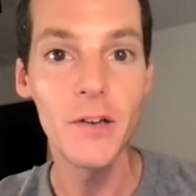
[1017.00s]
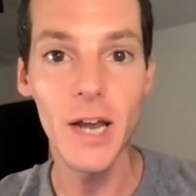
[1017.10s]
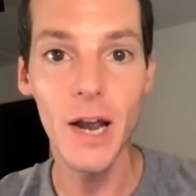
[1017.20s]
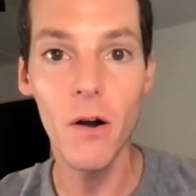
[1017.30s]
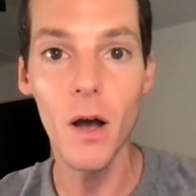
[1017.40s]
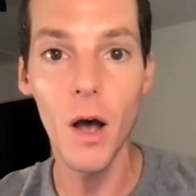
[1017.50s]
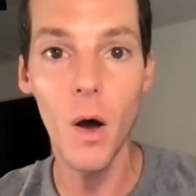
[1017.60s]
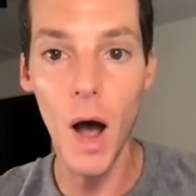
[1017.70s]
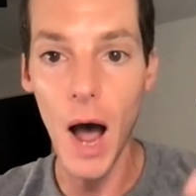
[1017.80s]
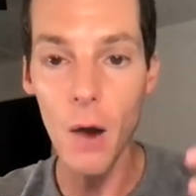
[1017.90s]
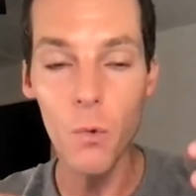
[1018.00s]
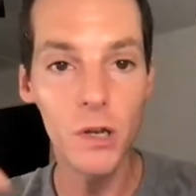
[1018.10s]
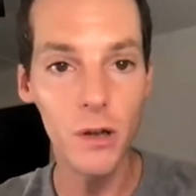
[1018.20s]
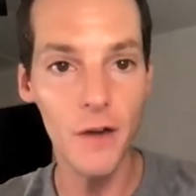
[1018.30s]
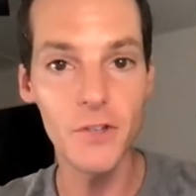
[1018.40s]
Tara, uh, I would
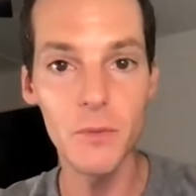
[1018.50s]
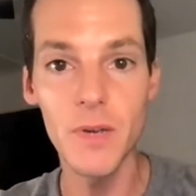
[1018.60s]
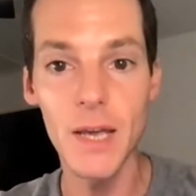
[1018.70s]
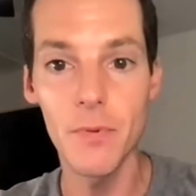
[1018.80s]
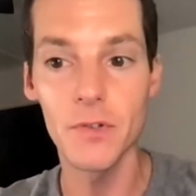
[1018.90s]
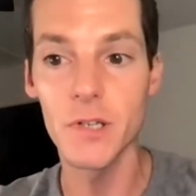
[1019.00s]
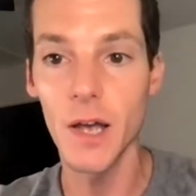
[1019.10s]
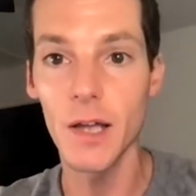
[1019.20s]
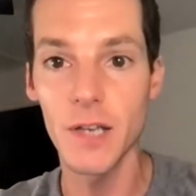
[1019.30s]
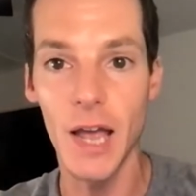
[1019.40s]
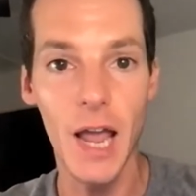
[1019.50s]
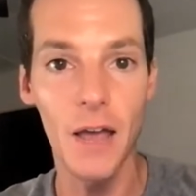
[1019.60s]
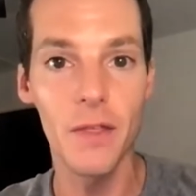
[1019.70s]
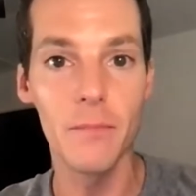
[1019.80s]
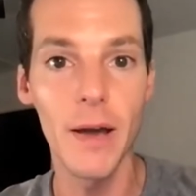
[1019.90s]
love to be able to, to
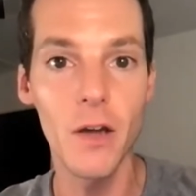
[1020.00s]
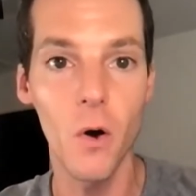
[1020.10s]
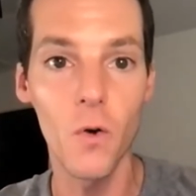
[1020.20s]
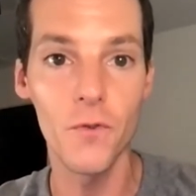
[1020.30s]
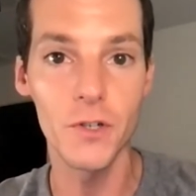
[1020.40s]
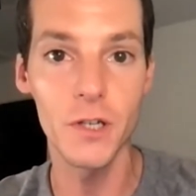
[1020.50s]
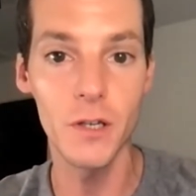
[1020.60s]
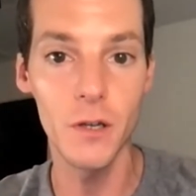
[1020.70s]
hand the mic over to